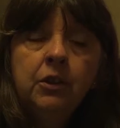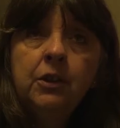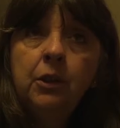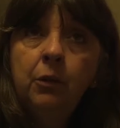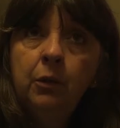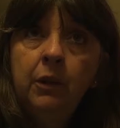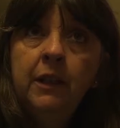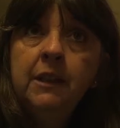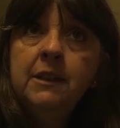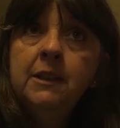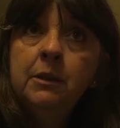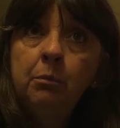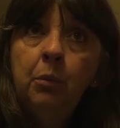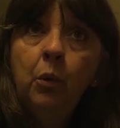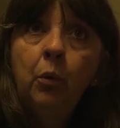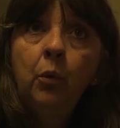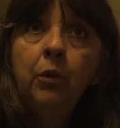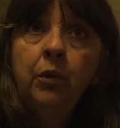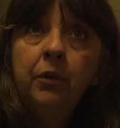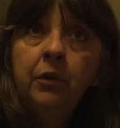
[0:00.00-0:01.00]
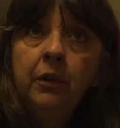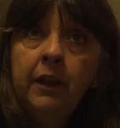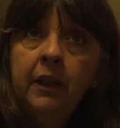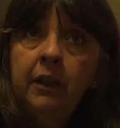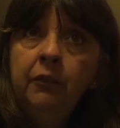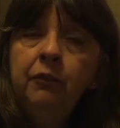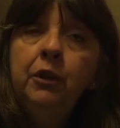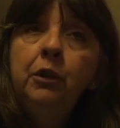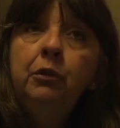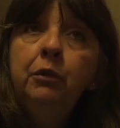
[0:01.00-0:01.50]
So it is important,
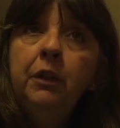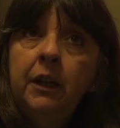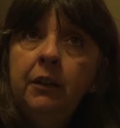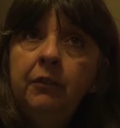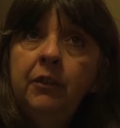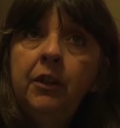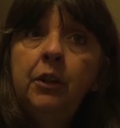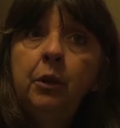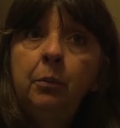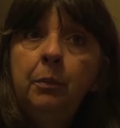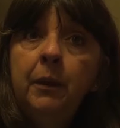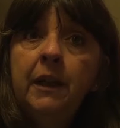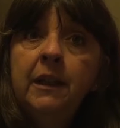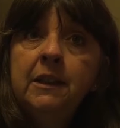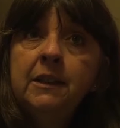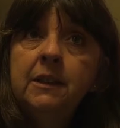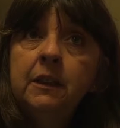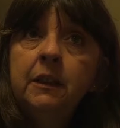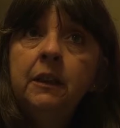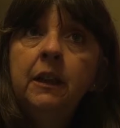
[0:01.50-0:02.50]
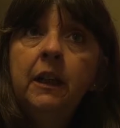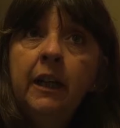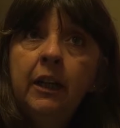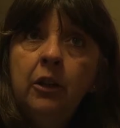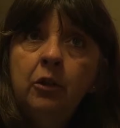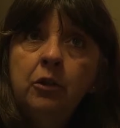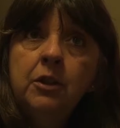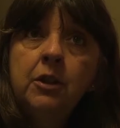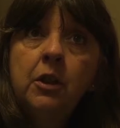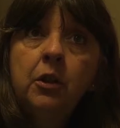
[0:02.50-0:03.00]
if you have other pets in the
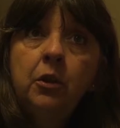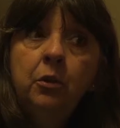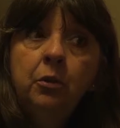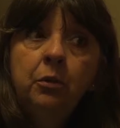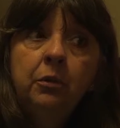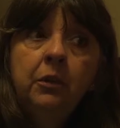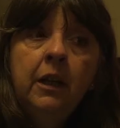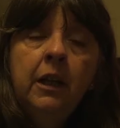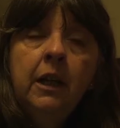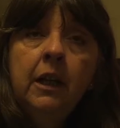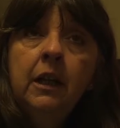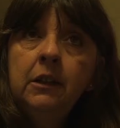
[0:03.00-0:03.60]
household,